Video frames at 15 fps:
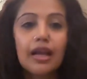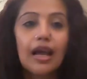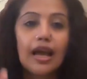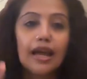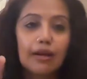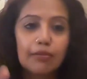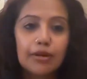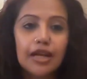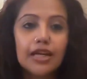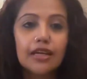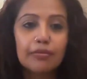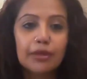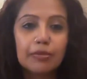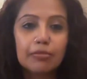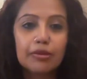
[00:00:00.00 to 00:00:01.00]
And I'm telling
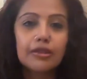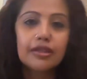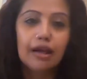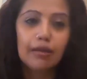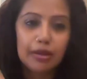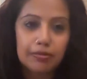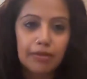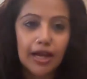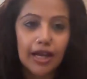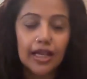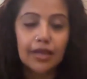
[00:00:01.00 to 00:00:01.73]
people, come and buy.